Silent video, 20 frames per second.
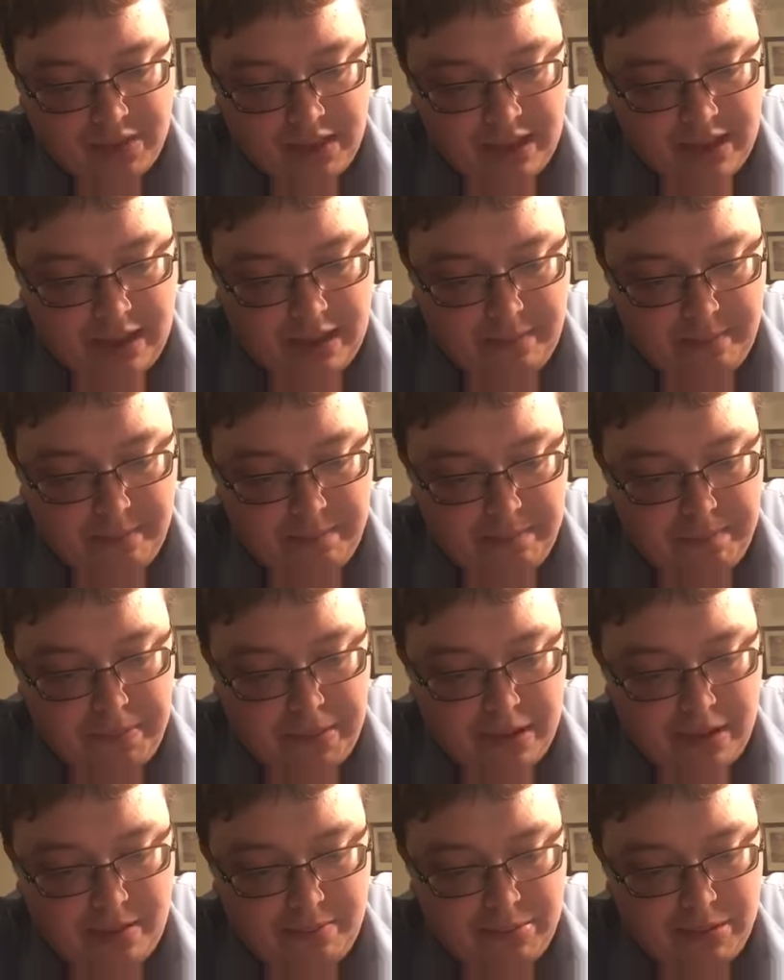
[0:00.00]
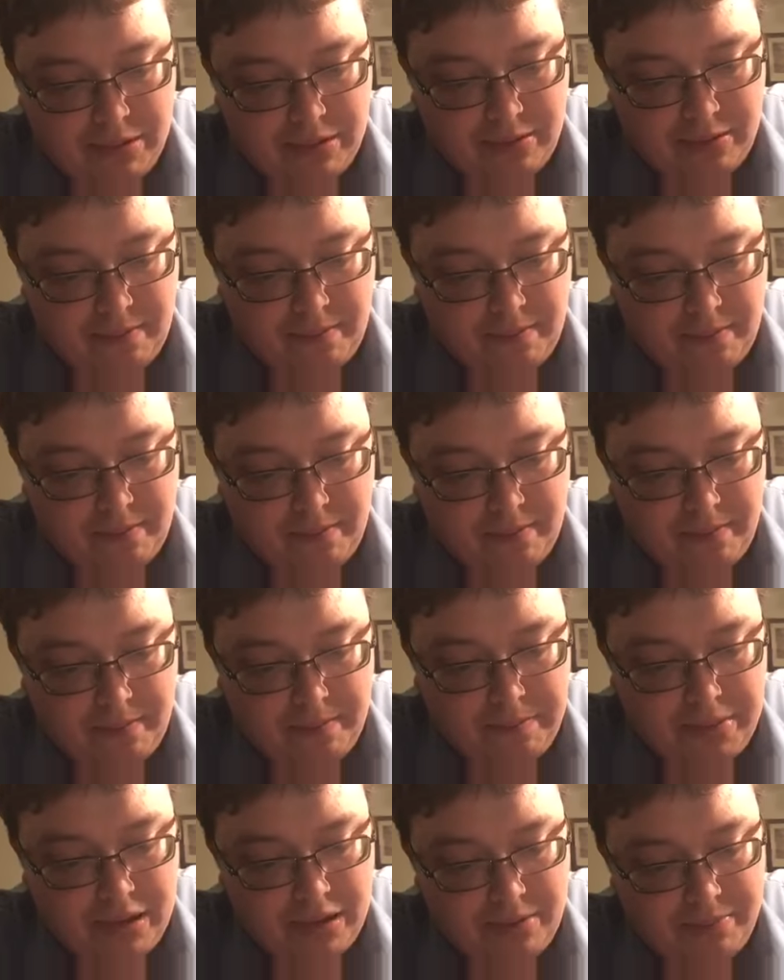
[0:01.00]
and Belma,
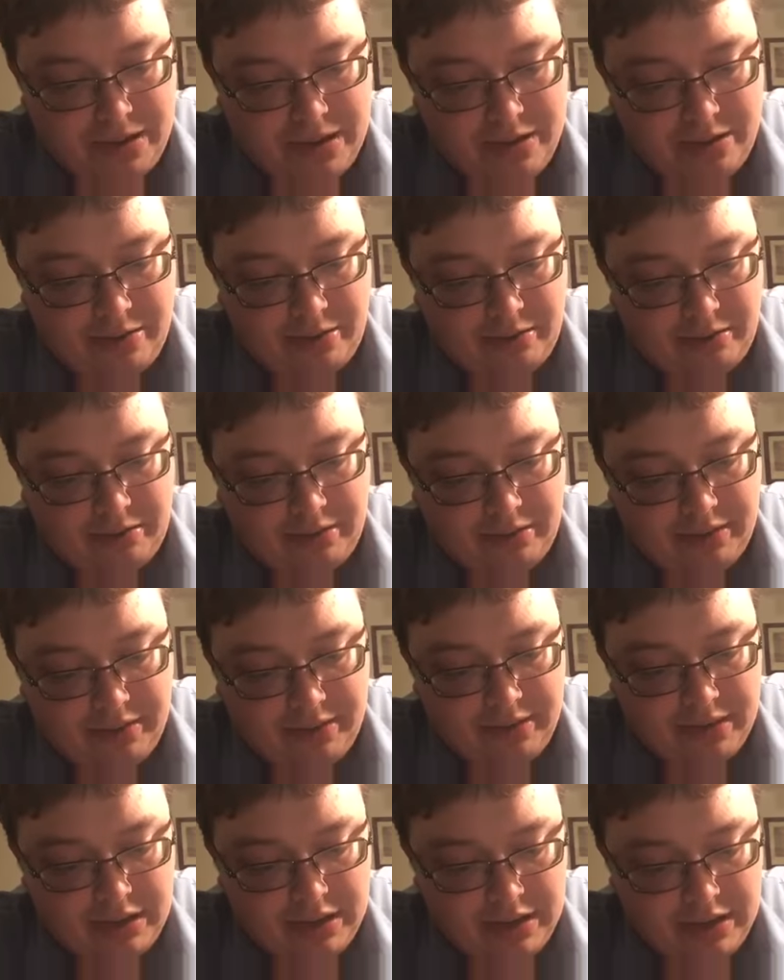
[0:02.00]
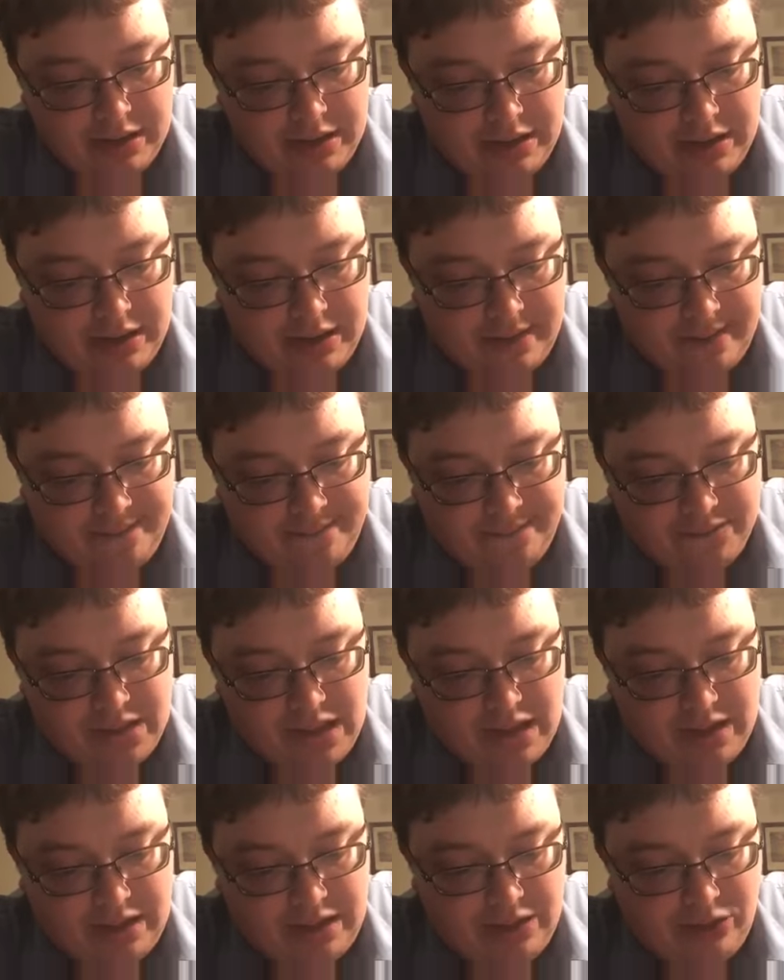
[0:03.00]
Belmion,
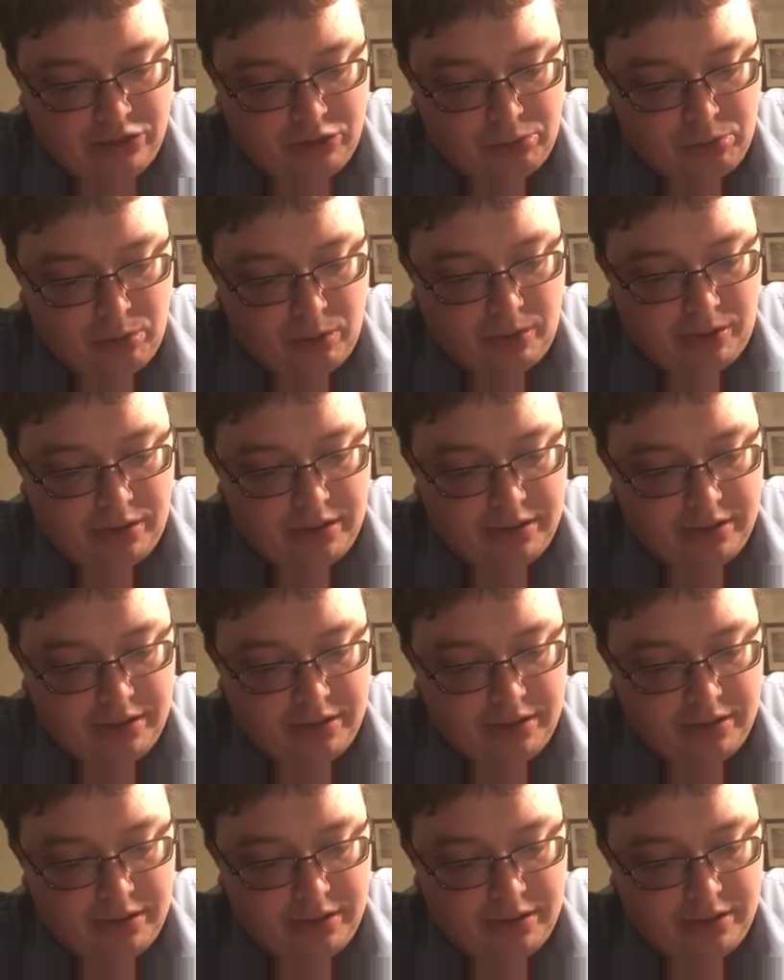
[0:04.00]
and eastward.